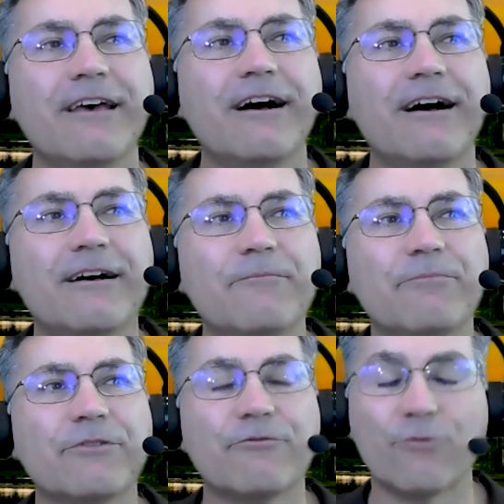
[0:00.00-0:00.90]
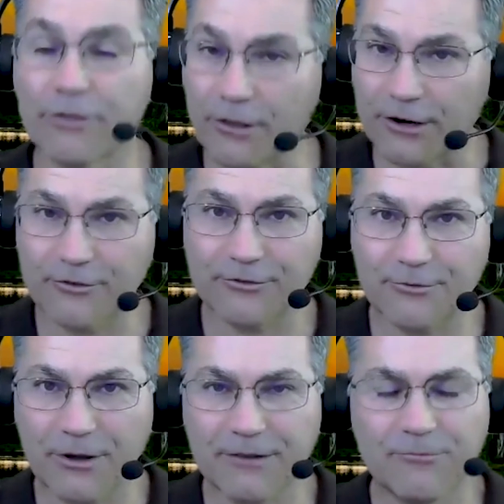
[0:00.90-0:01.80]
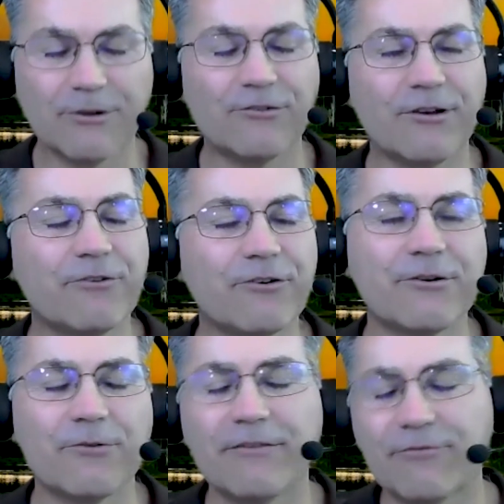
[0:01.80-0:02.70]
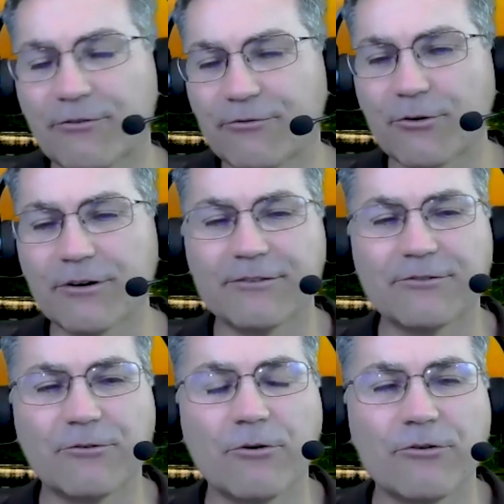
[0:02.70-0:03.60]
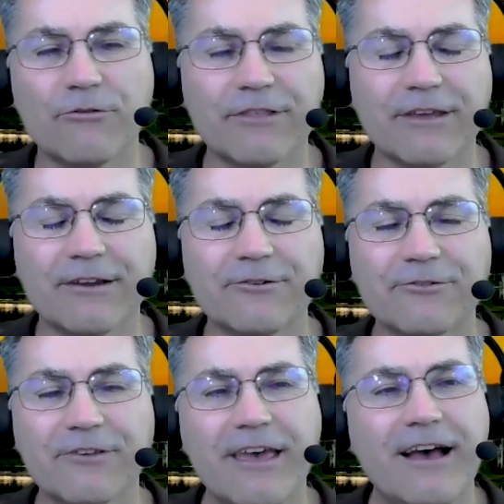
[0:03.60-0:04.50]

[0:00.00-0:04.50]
the fourth largest one, which I'm very grateful for. It's grown over the years.